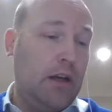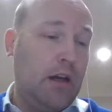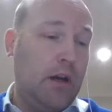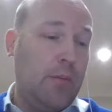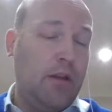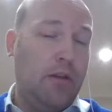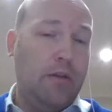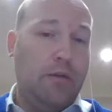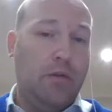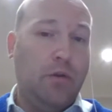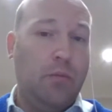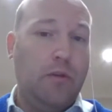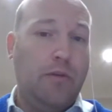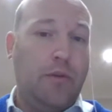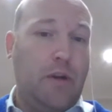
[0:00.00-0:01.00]
in the
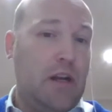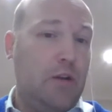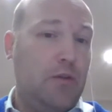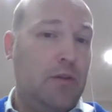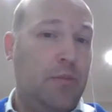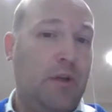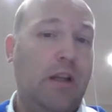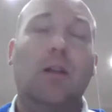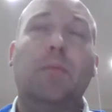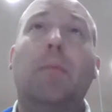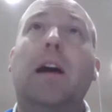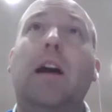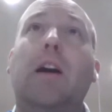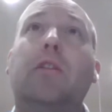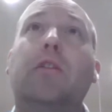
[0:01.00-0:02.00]
form of £300 million
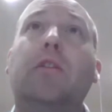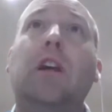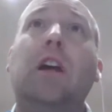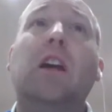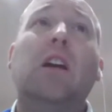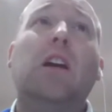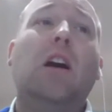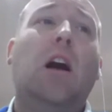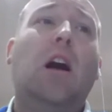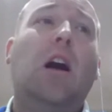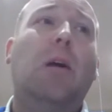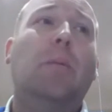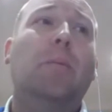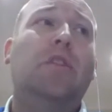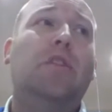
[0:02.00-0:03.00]

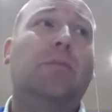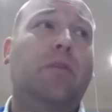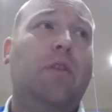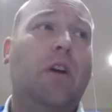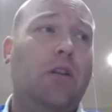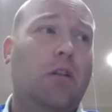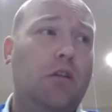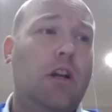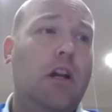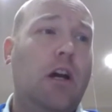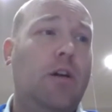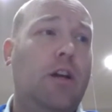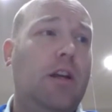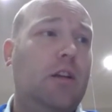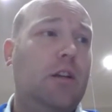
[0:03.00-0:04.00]
to provide
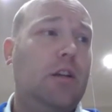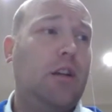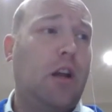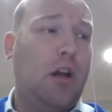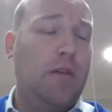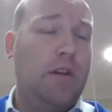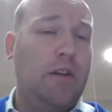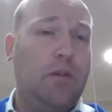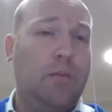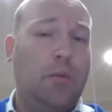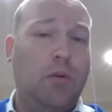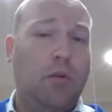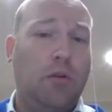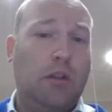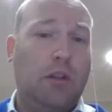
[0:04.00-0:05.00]
ongoing COVID
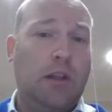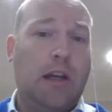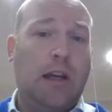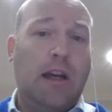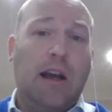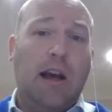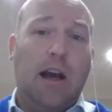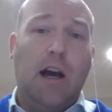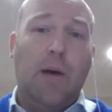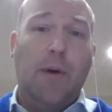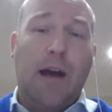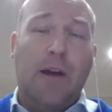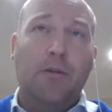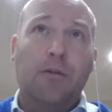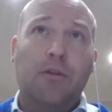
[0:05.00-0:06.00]
support
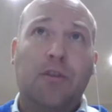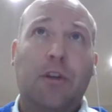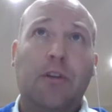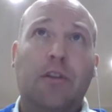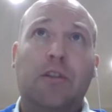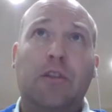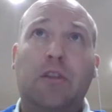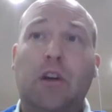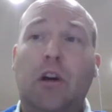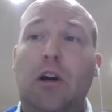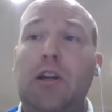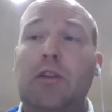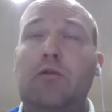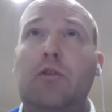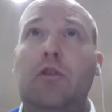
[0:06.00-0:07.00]
and also to
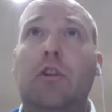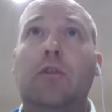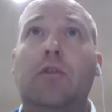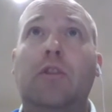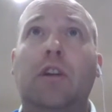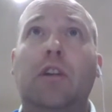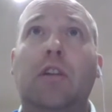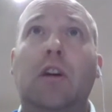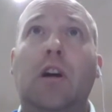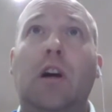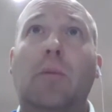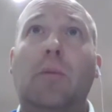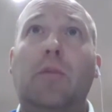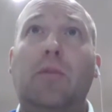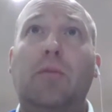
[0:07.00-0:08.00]
start introducing
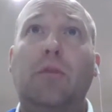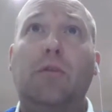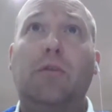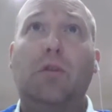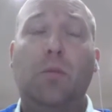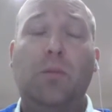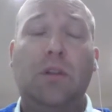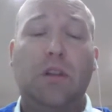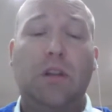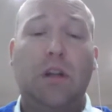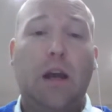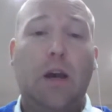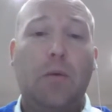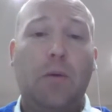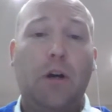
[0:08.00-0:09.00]
some reform to the
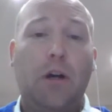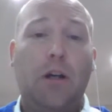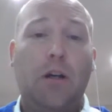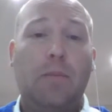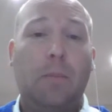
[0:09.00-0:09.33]
network.